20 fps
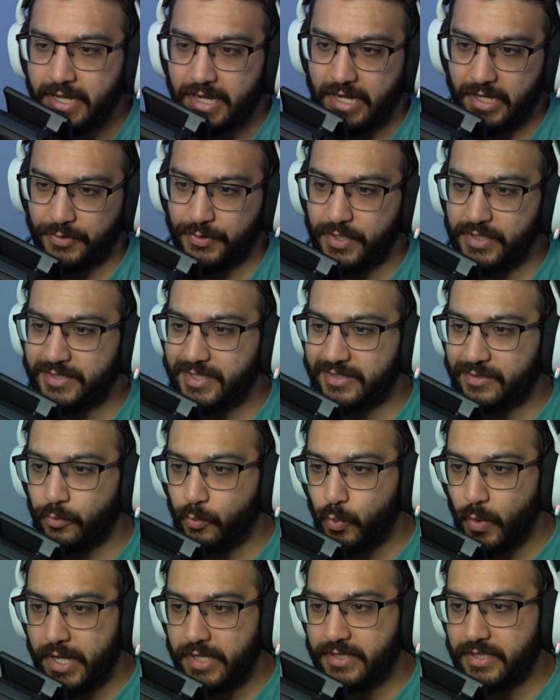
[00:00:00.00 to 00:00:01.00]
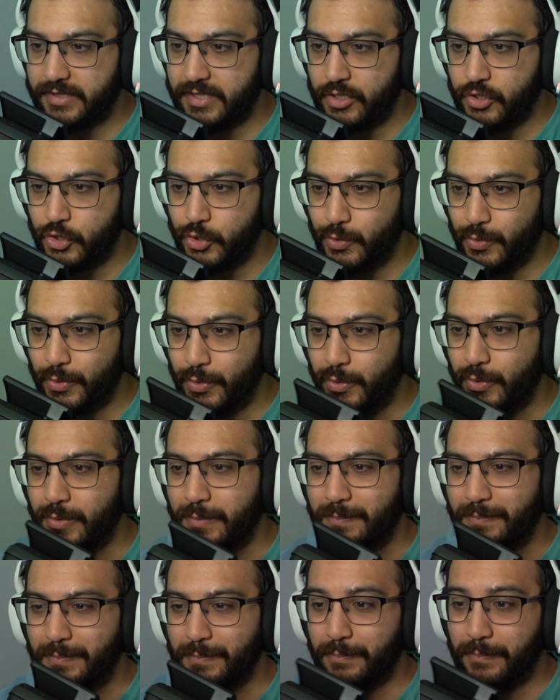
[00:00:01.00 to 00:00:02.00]
I think that the way that they drew
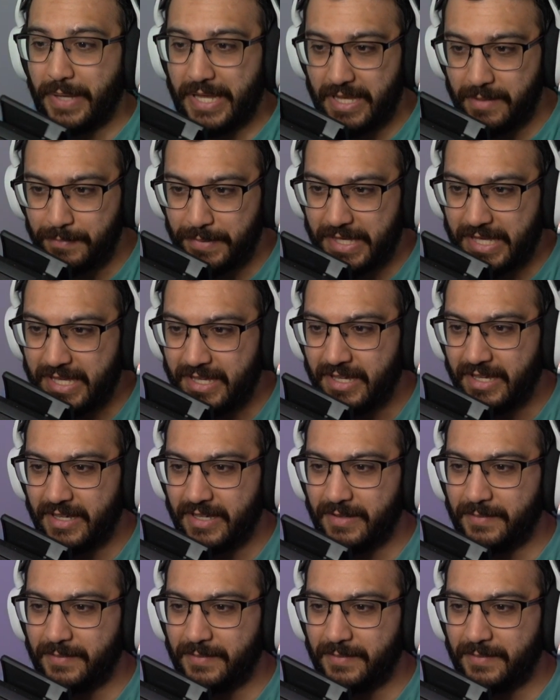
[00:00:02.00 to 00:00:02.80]
baby